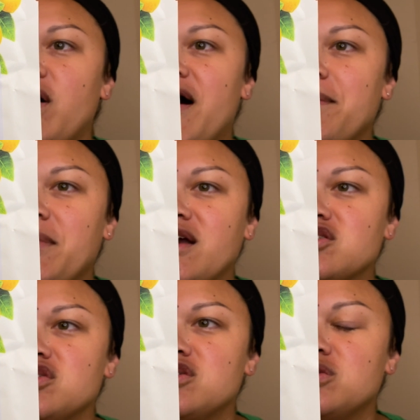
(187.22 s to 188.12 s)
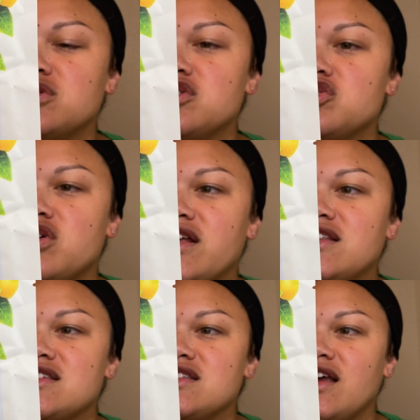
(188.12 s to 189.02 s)
I'm actually going to try
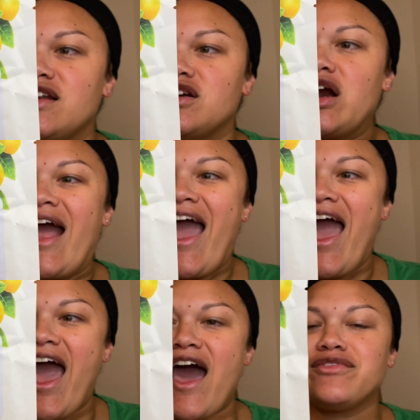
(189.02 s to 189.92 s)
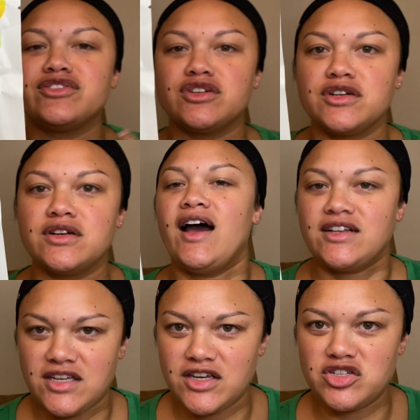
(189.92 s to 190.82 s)
this later after I
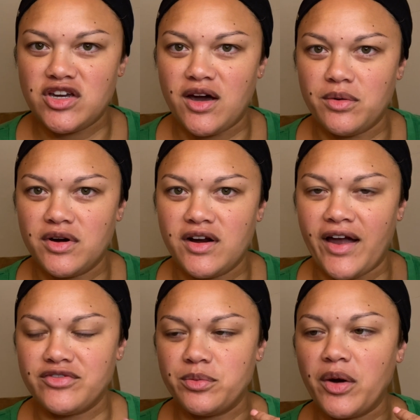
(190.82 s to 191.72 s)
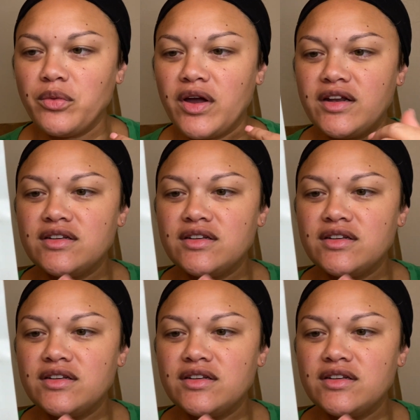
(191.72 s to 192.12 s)
take a shower after my run.